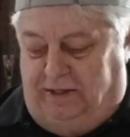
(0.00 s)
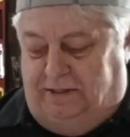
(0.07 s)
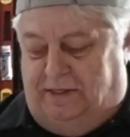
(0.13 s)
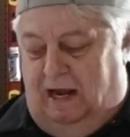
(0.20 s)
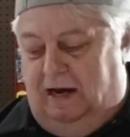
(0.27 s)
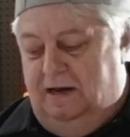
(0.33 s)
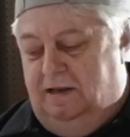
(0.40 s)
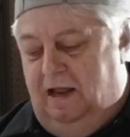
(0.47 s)

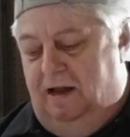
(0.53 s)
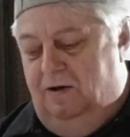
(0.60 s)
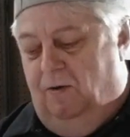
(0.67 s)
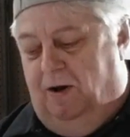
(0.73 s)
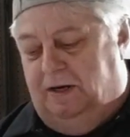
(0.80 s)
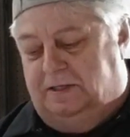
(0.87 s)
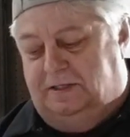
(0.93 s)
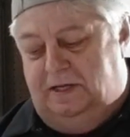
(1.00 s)
Second thing you
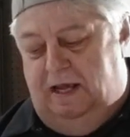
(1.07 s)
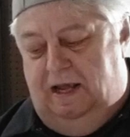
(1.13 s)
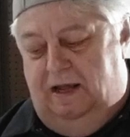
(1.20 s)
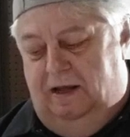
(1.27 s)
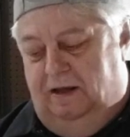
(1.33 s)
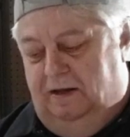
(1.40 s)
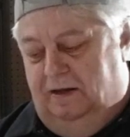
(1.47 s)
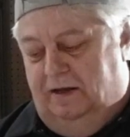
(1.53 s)
wanna
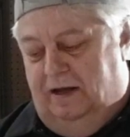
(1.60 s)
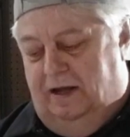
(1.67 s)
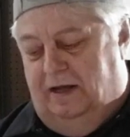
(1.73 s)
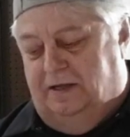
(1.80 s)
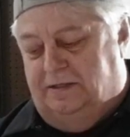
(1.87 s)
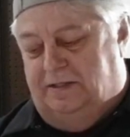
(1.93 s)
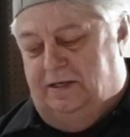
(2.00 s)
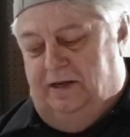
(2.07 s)
see
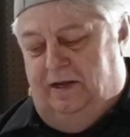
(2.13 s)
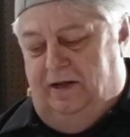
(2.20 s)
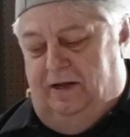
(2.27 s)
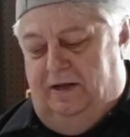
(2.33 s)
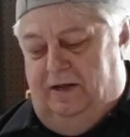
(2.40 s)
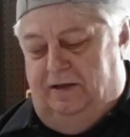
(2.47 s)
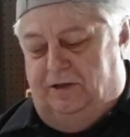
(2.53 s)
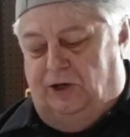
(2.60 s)
is
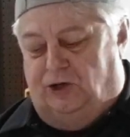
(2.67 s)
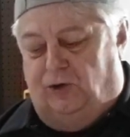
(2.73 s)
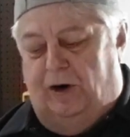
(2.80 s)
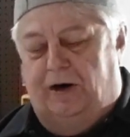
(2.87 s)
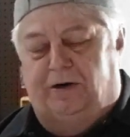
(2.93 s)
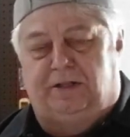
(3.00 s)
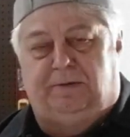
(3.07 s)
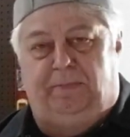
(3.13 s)
the
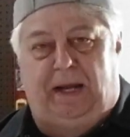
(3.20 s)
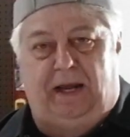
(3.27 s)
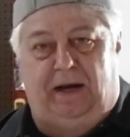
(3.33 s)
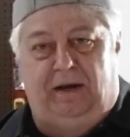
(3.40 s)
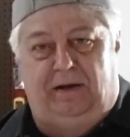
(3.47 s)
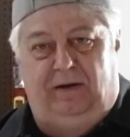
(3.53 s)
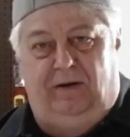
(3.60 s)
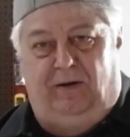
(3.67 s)
trigger
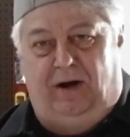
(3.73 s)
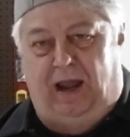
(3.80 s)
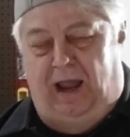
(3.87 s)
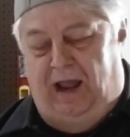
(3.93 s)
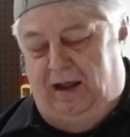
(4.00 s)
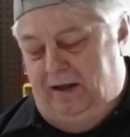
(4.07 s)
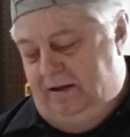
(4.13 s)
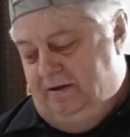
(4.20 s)
speed
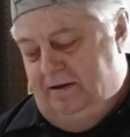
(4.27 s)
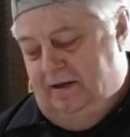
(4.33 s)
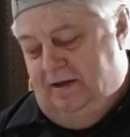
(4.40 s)
okay?